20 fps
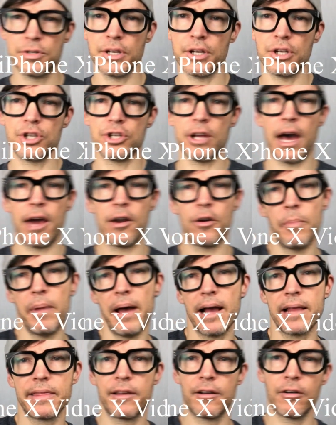a shadow
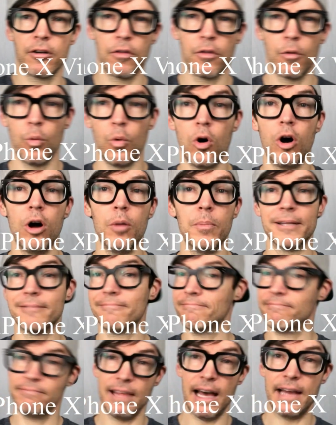back there on the wall, but
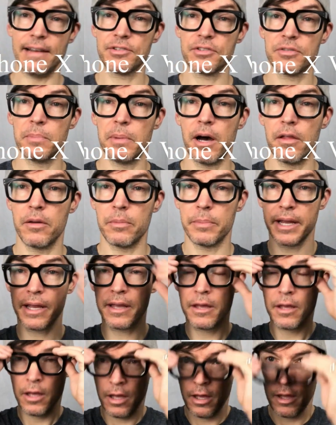that doesn't bother me.
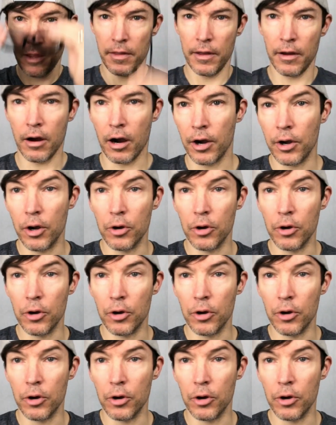There are no